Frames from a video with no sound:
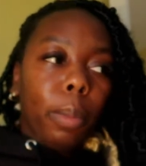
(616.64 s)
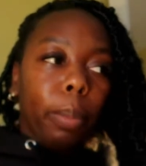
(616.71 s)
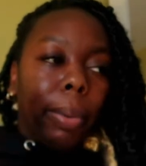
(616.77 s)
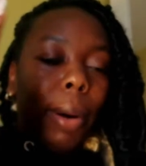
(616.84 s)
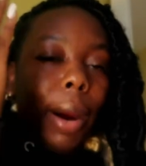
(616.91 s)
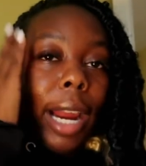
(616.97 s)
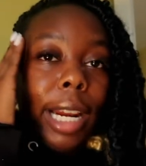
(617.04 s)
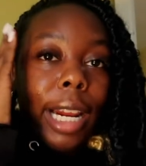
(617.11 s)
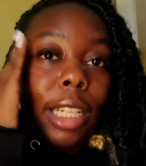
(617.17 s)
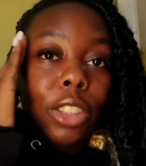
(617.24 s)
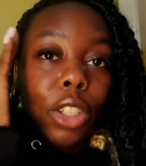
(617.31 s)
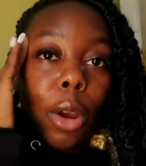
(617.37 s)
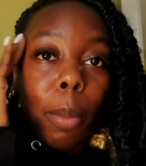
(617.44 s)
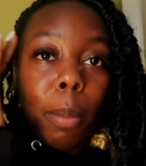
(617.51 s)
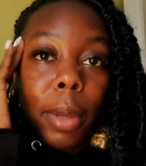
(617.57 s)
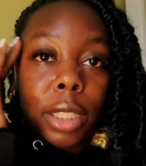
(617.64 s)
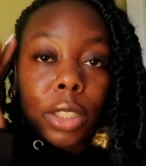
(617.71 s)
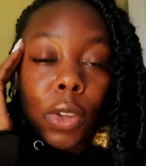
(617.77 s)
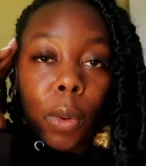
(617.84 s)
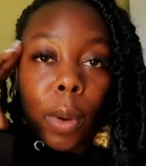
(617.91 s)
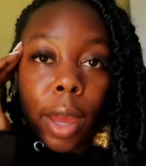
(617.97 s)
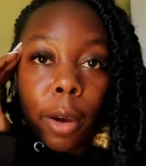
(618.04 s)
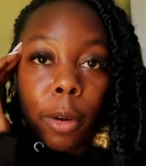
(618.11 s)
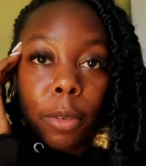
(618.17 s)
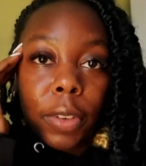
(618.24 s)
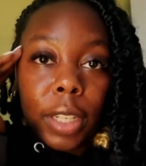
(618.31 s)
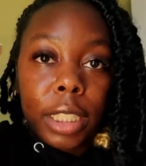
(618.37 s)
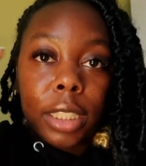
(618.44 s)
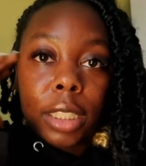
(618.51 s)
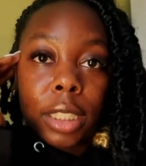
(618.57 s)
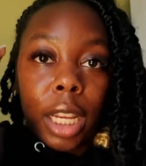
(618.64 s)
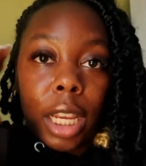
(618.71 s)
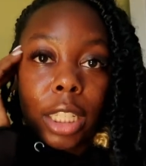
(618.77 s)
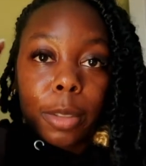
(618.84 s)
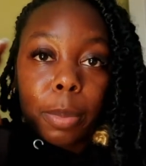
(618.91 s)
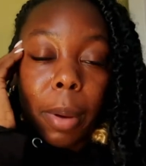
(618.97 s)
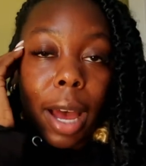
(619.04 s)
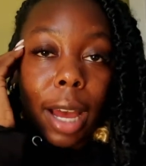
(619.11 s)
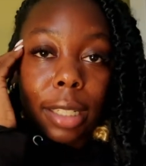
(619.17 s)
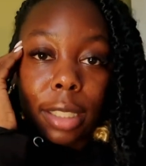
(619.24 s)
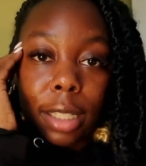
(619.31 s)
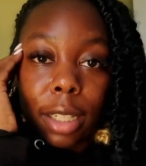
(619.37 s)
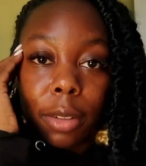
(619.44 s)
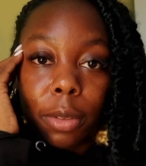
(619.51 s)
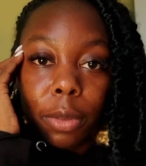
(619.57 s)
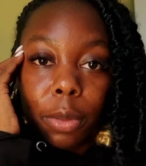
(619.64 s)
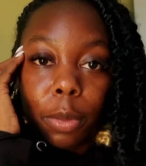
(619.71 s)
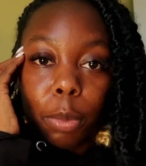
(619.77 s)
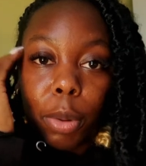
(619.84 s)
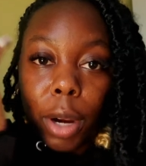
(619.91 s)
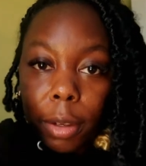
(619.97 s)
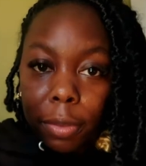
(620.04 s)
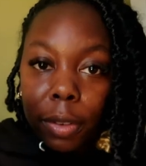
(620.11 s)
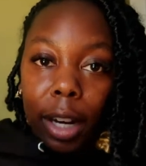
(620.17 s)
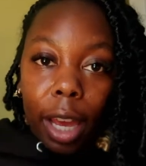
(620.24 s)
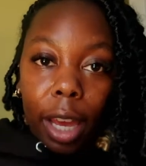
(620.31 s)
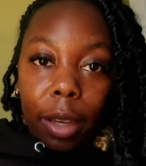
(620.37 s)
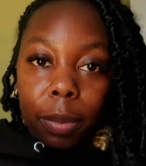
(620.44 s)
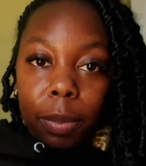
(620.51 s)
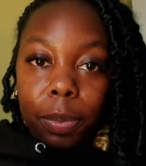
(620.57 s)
Pray that your mental health stays positive. Pray for that.